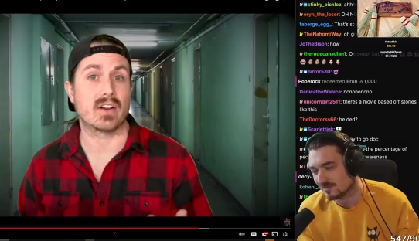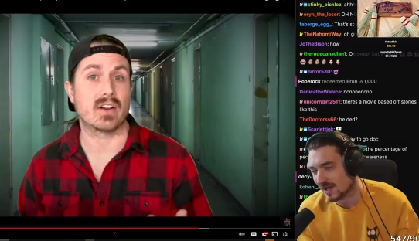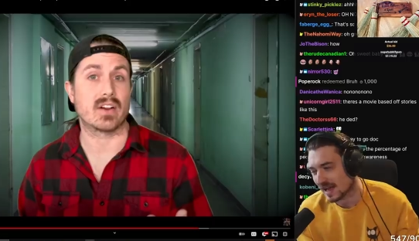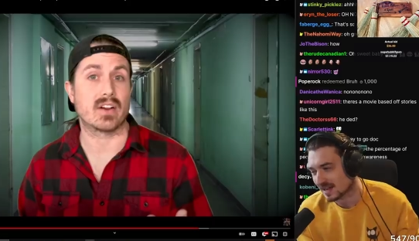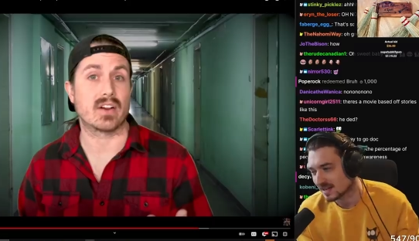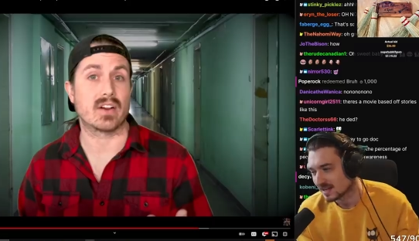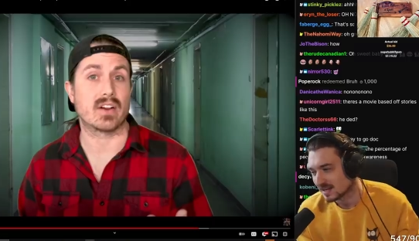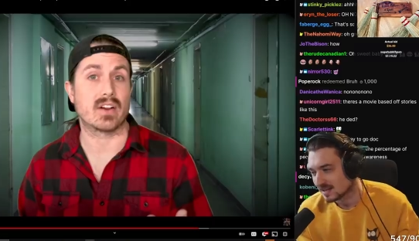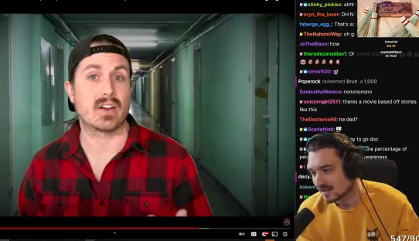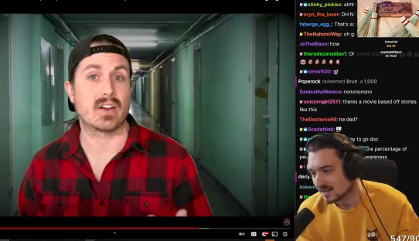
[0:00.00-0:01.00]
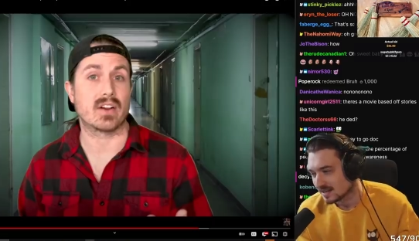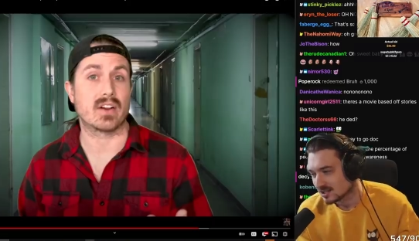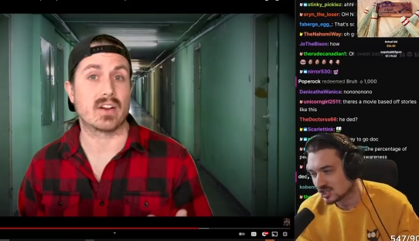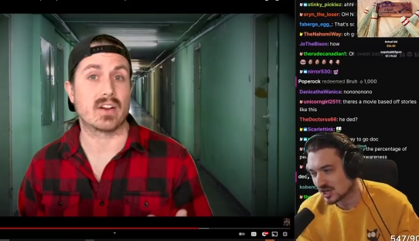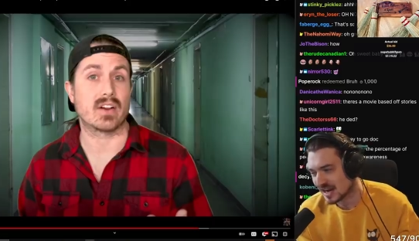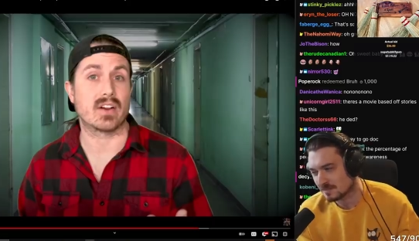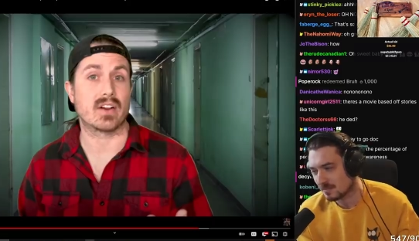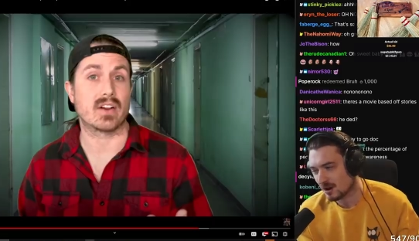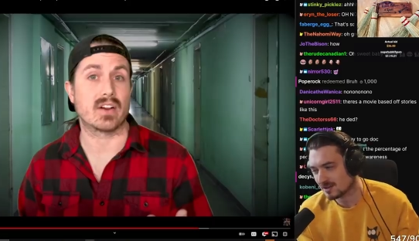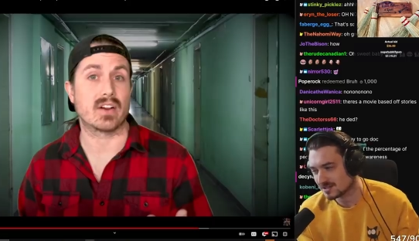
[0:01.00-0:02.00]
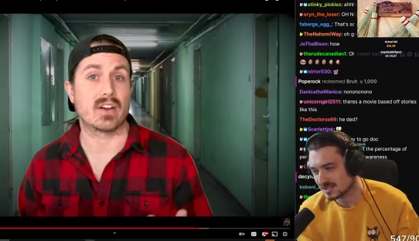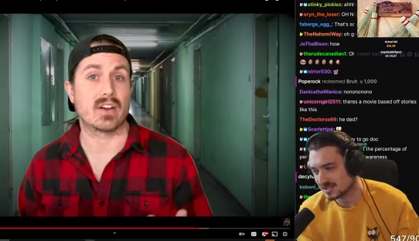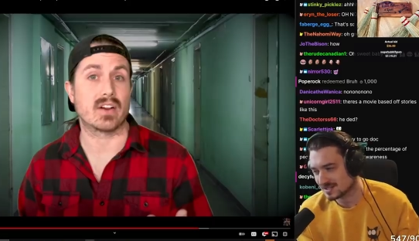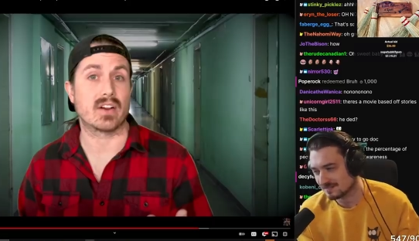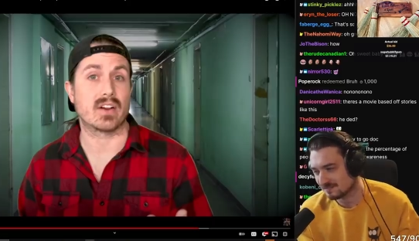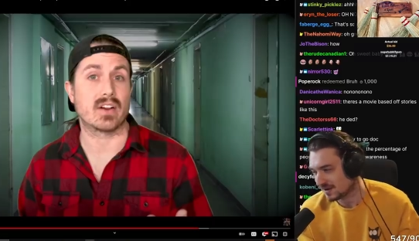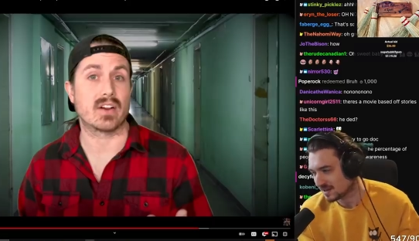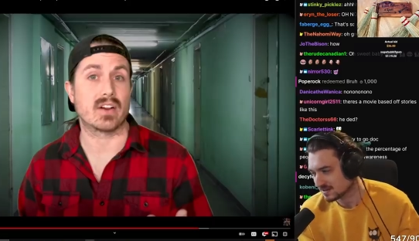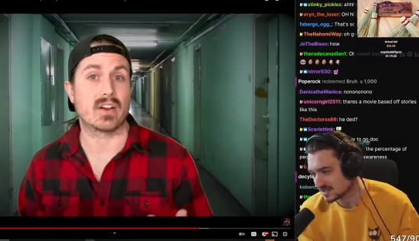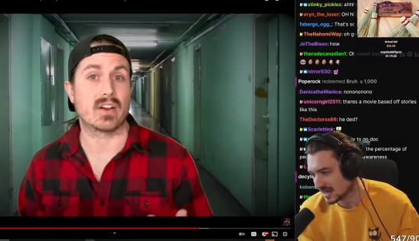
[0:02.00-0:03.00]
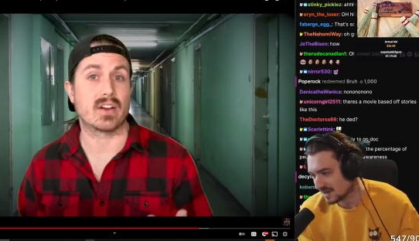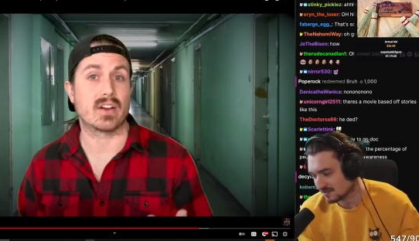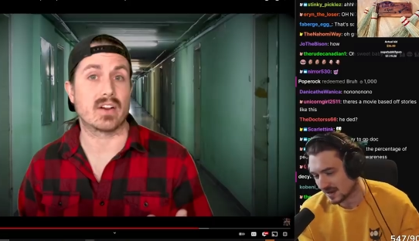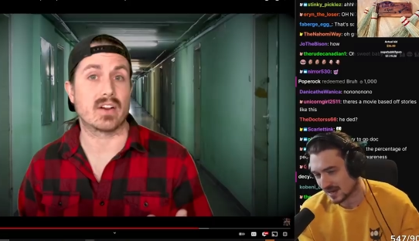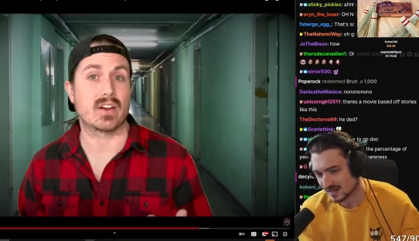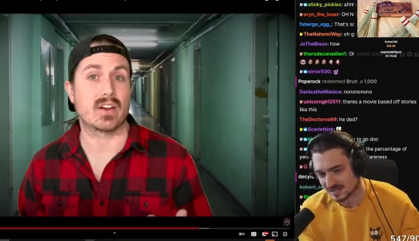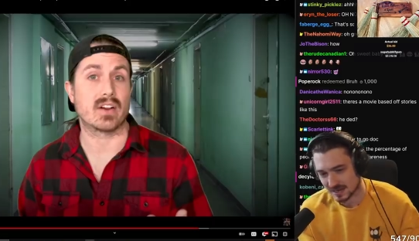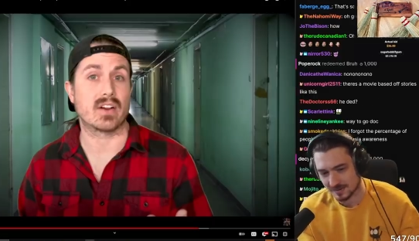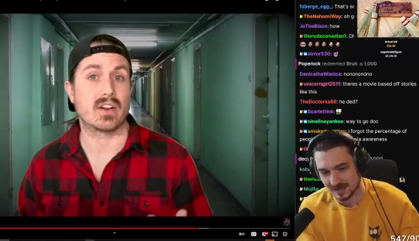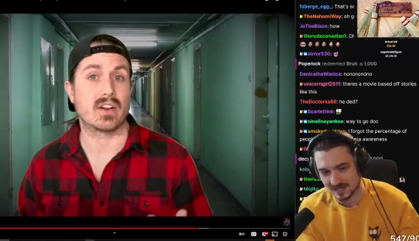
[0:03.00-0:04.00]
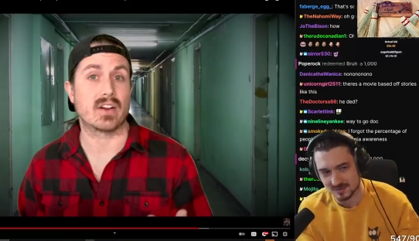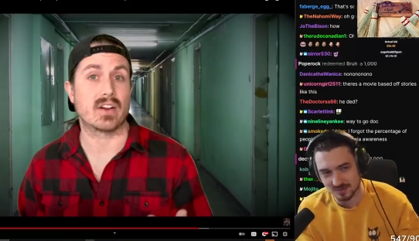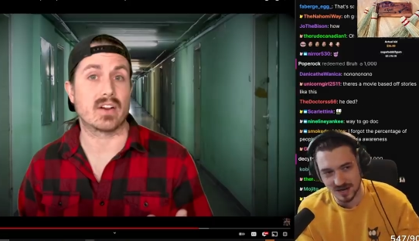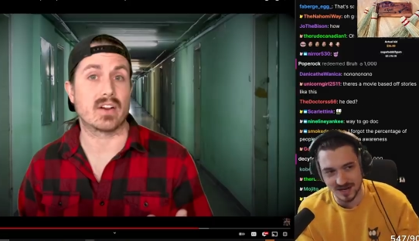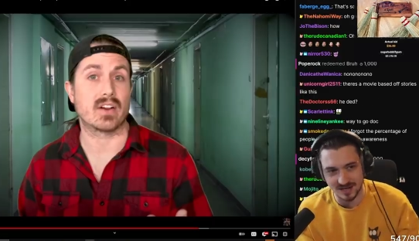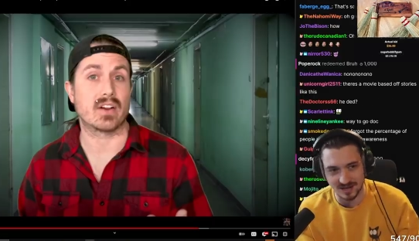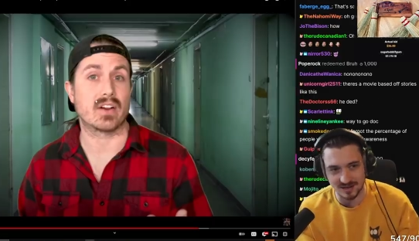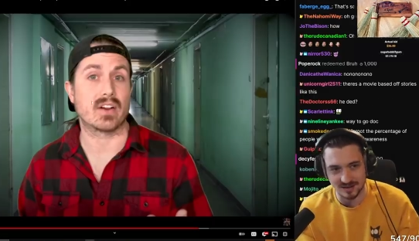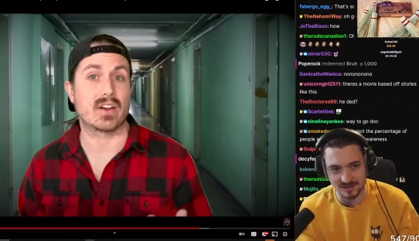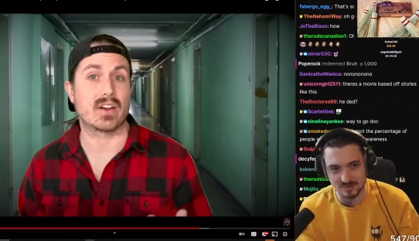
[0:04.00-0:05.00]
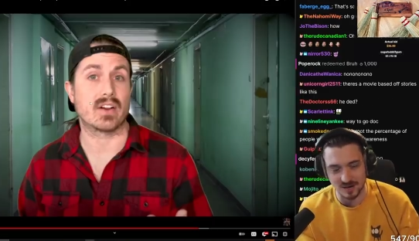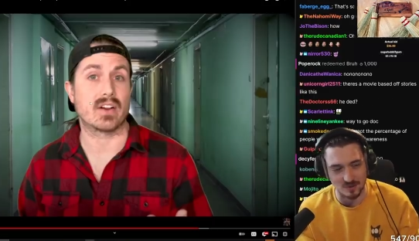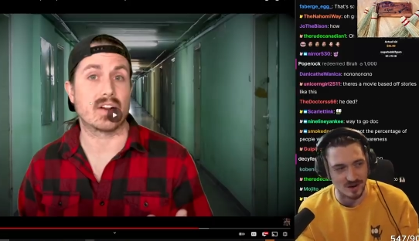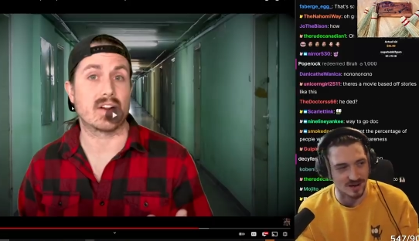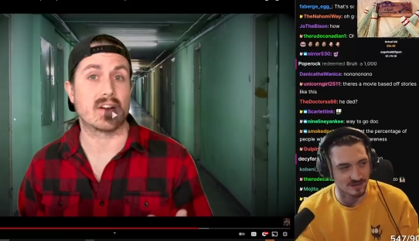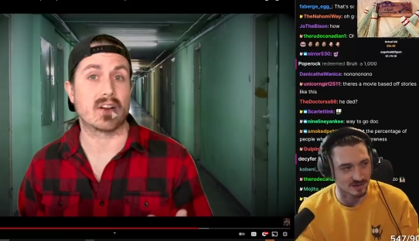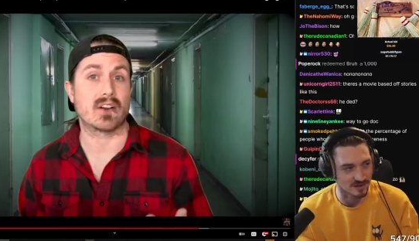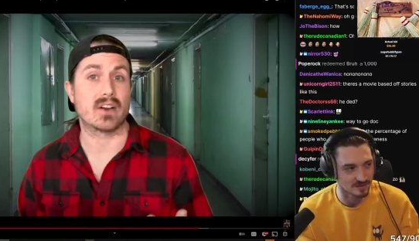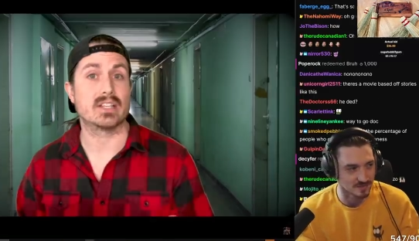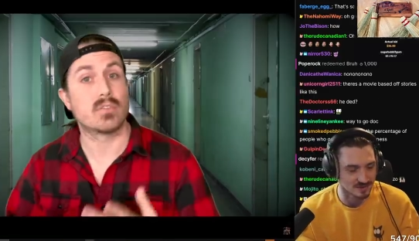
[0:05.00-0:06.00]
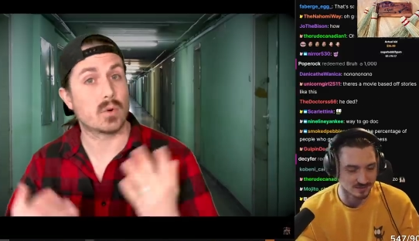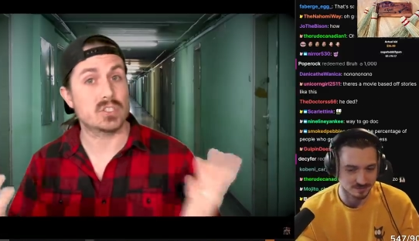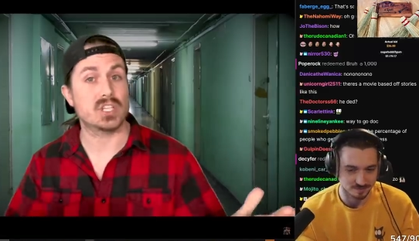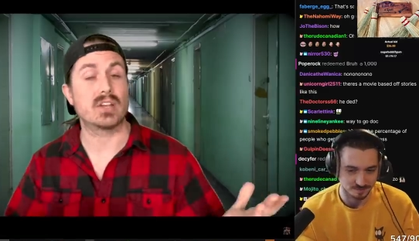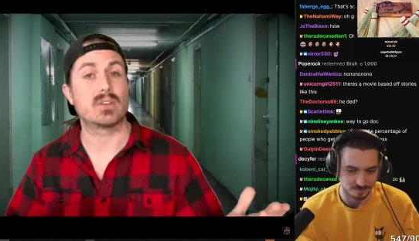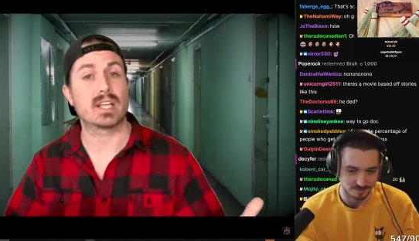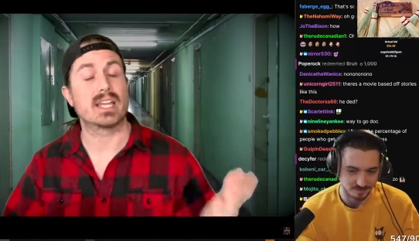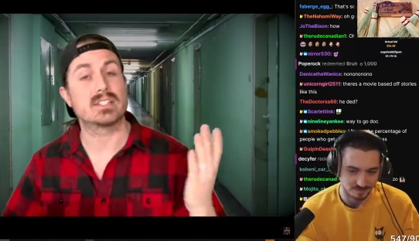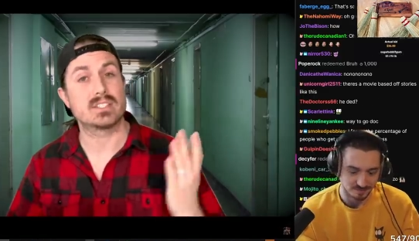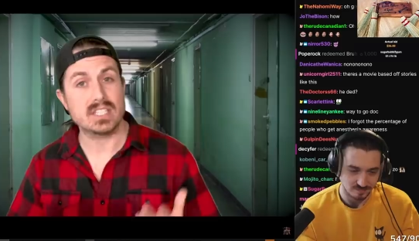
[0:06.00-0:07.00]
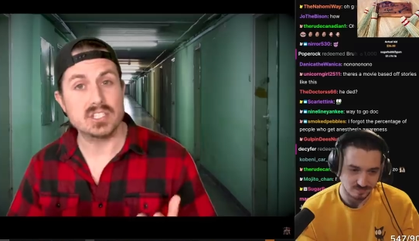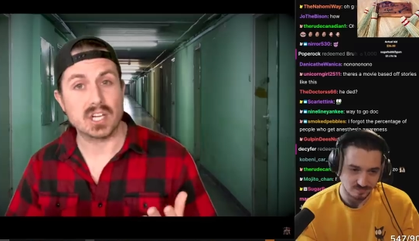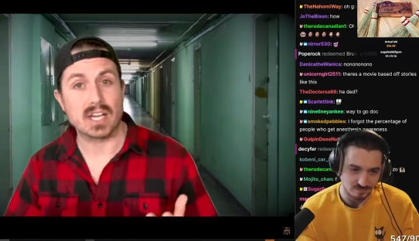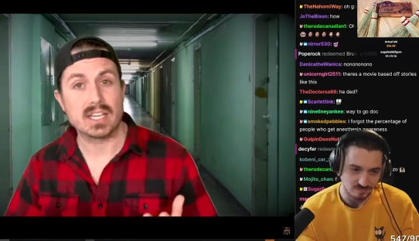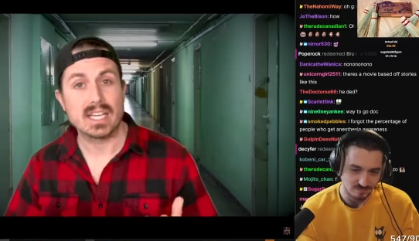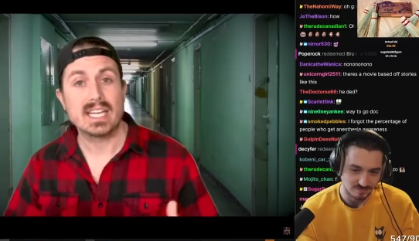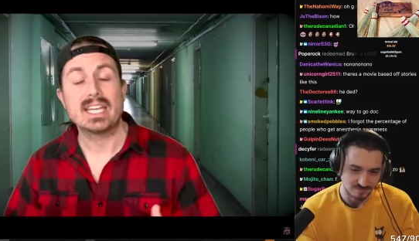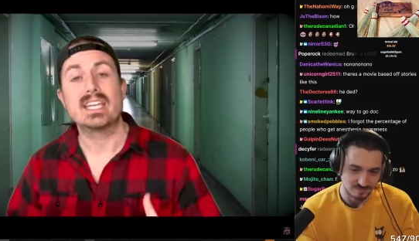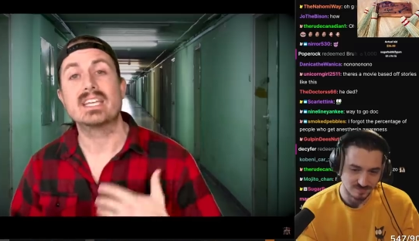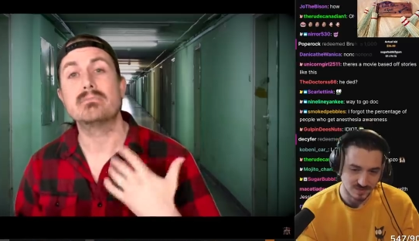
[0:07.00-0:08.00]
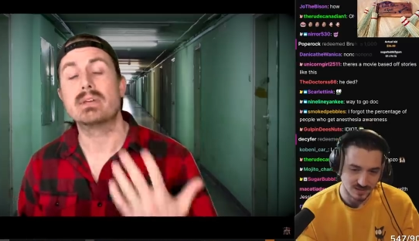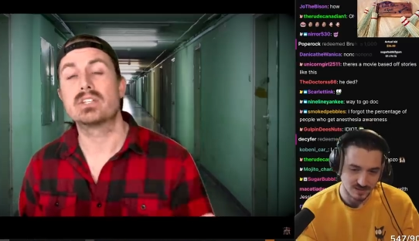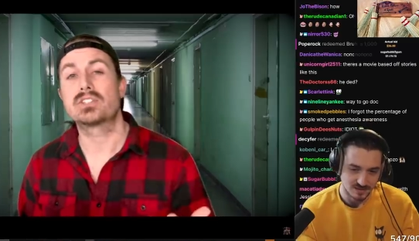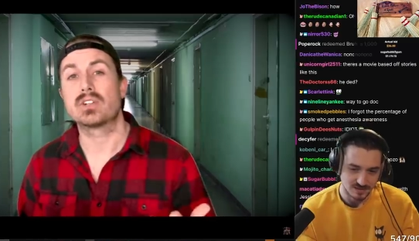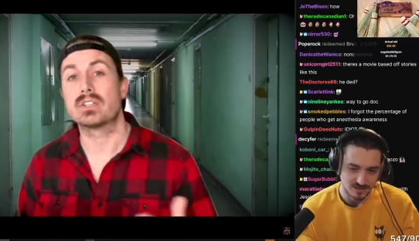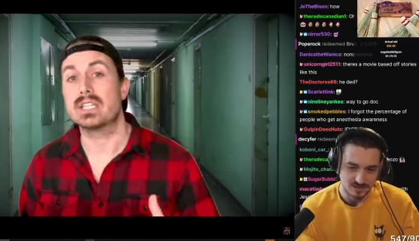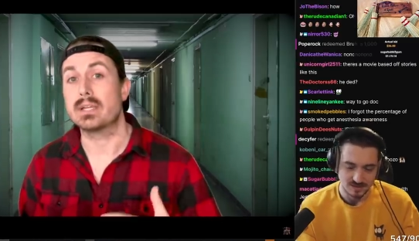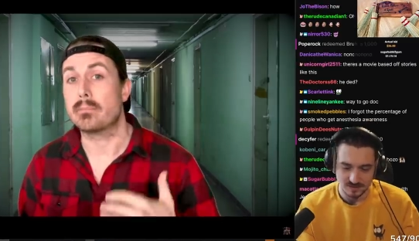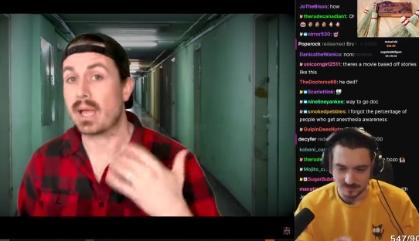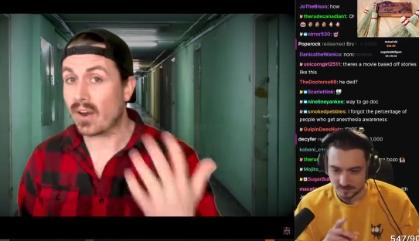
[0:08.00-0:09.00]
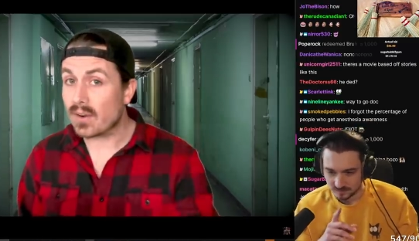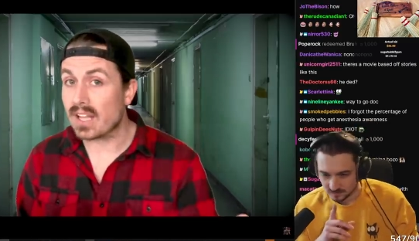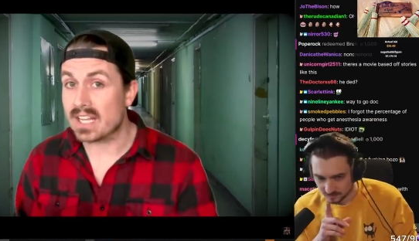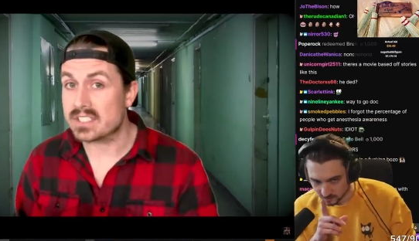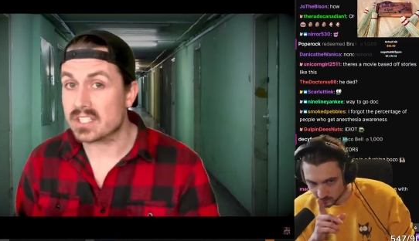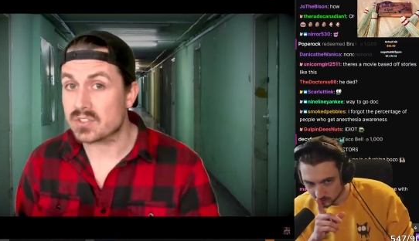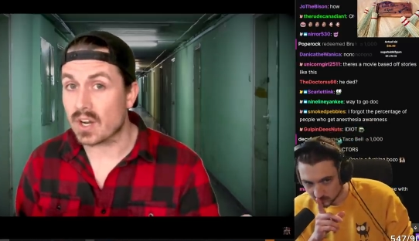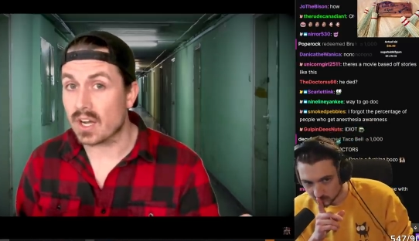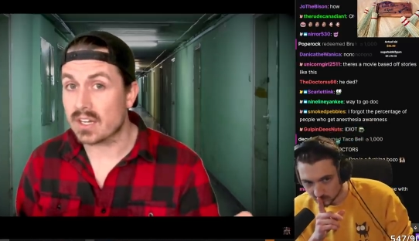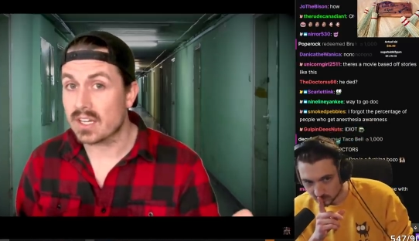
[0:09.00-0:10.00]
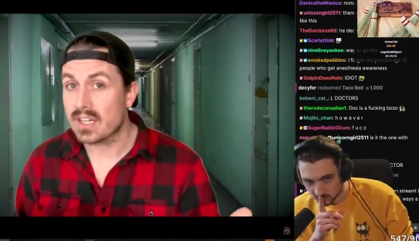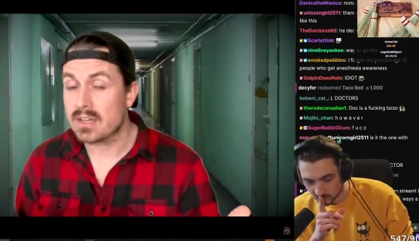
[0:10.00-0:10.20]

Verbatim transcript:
Speaker 1: of like check mark system fail safe i guess i mean this is probably
Speaker 2: that's probably a while ago for general anesthesia he administered the paralyzing drug